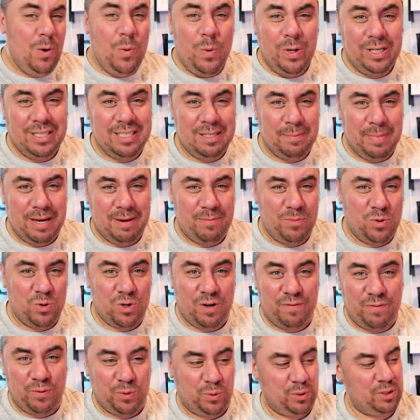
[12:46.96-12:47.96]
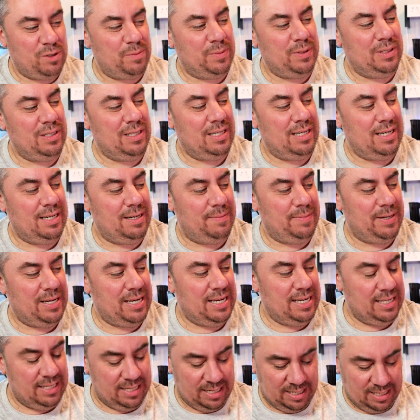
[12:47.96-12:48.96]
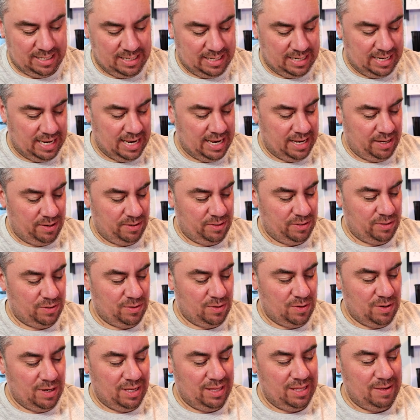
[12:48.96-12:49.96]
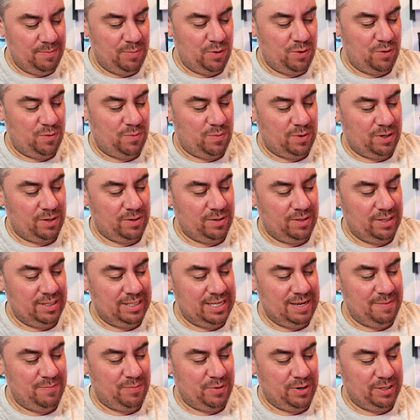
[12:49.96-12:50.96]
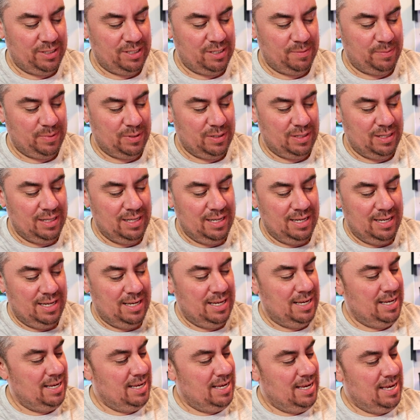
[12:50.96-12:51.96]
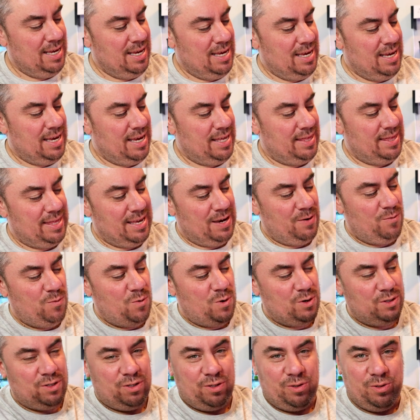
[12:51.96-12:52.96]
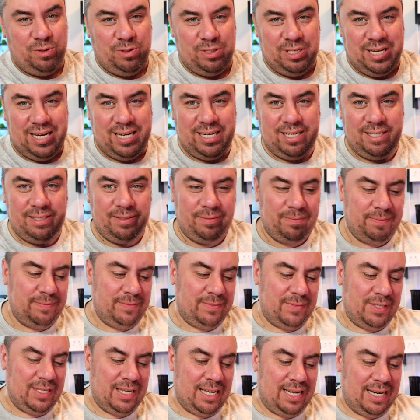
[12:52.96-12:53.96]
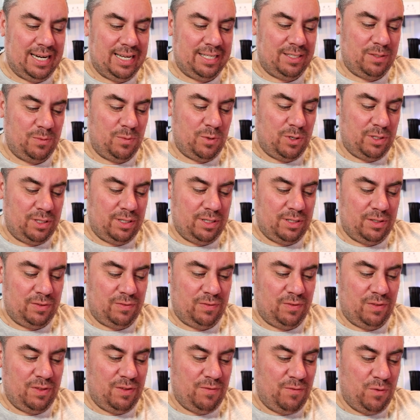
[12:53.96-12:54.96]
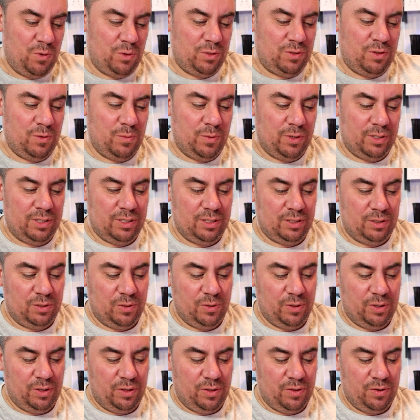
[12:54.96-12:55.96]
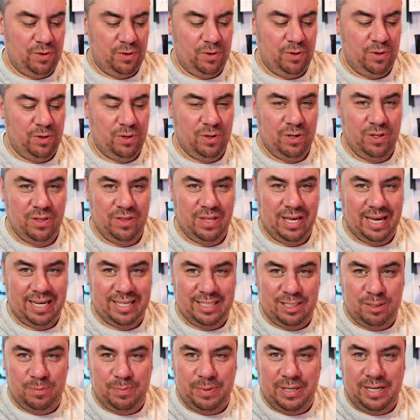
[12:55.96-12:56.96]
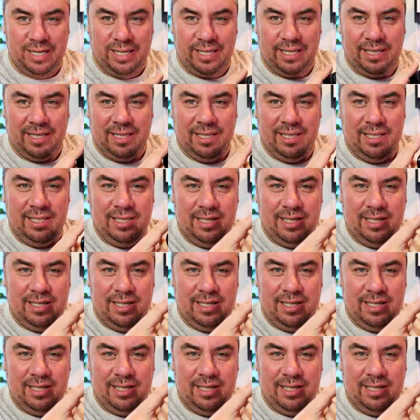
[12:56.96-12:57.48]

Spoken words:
which is a bit more affordable and a bit easier to get used to. And they both work on the same principle, in that water goes in, and as the force of the water is going through, that is spinning.